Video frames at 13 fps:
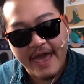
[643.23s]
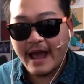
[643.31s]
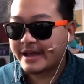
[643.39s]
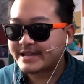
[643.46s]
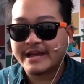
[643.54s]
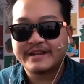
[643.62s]

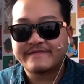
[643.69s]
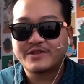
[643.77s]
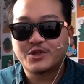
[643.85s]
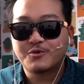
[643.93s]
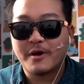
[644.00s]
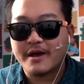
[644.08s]
I can't
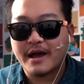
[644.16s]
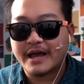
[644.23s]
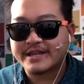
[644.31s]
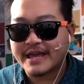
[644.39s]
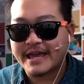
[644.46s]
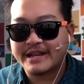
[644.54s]
even do
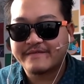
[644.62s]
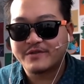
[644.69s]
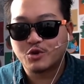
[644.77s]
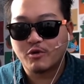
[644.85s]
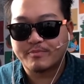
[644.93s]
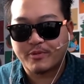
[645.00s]

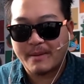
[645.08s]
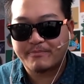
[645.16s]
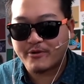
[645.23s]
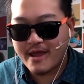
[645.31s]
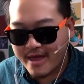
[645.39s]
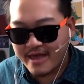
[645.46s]
a
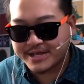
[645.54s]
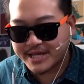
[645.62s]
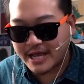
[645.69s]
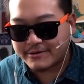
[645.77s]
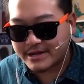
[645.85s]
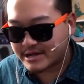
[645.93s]
proper eh sound